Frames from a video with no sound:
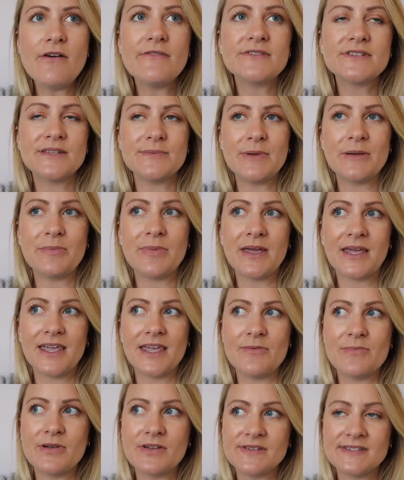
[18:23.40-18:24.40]
obviously being
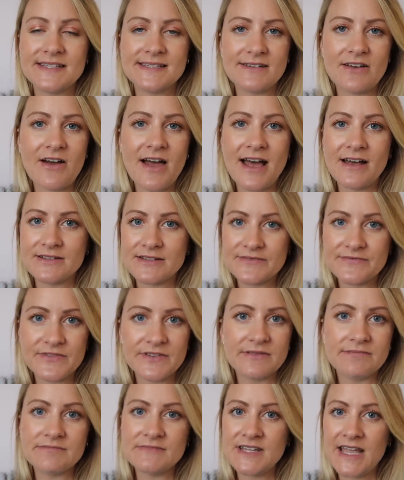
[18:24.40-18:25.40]
picky because it's our house
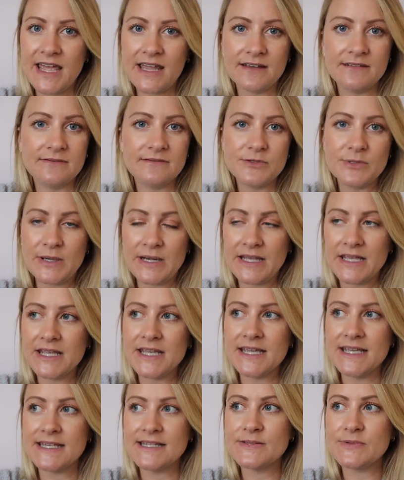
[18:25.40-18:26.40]
for 10, 20
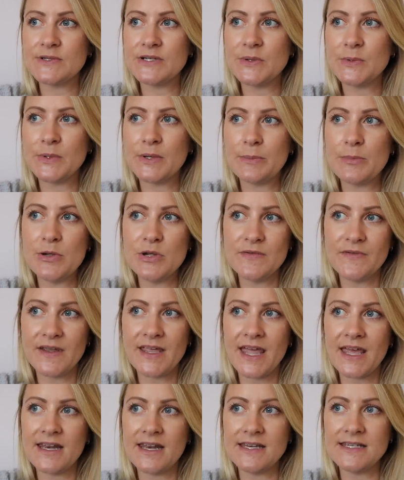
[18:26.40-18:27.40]
years. We don't want to move
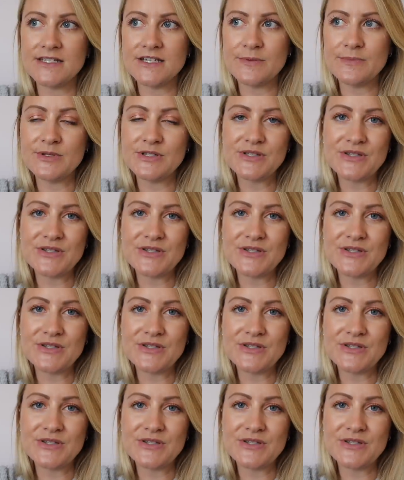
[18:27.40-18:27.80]
again anytime